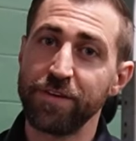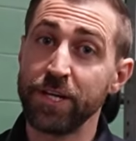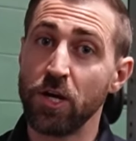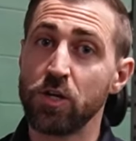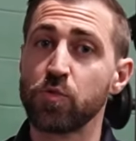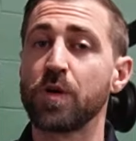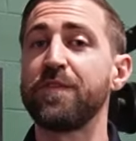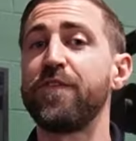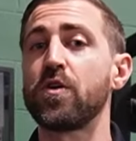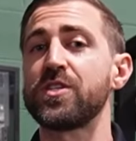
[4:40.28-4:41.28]
videos, we're
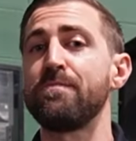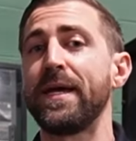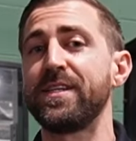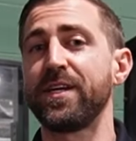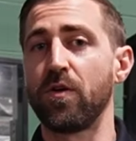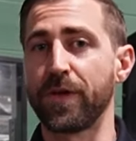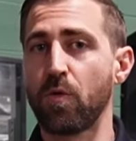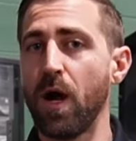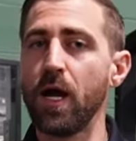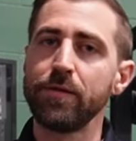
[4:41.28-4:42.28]
going to be focusing mainly on the
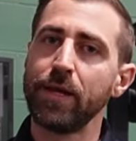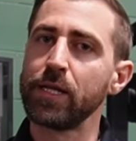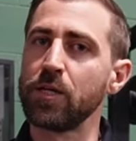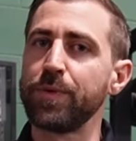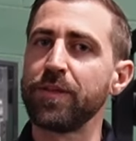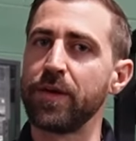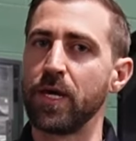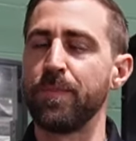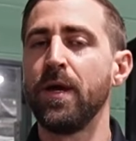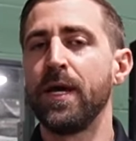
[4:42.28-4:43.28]
quad and a little bit of the
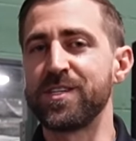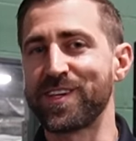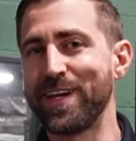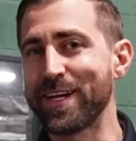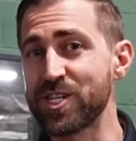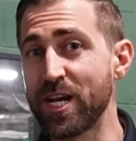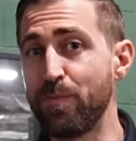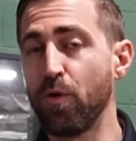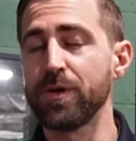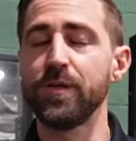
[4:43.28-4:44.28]
hip. Is the kinetic chain
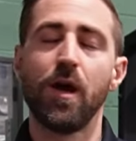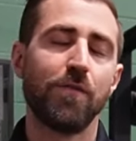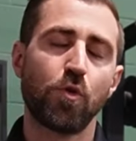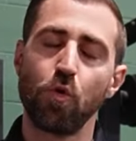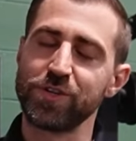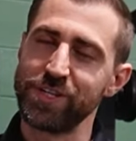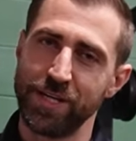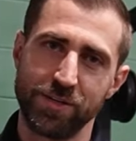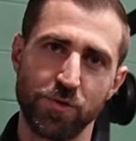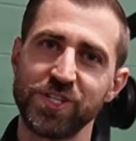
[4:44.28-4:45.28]
important? Of course it
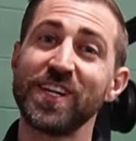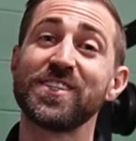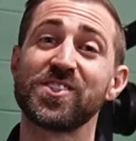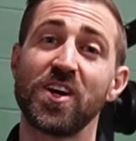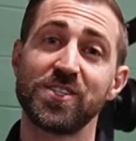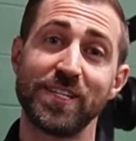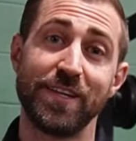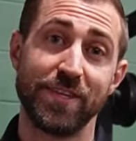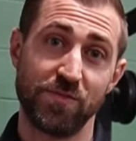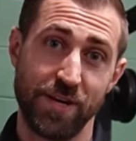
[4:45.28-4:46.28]
is. We're just not discussing it
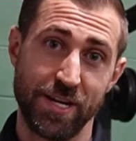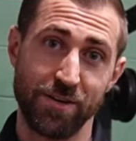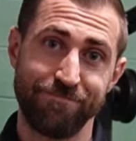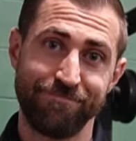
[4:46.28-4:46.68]
in this video.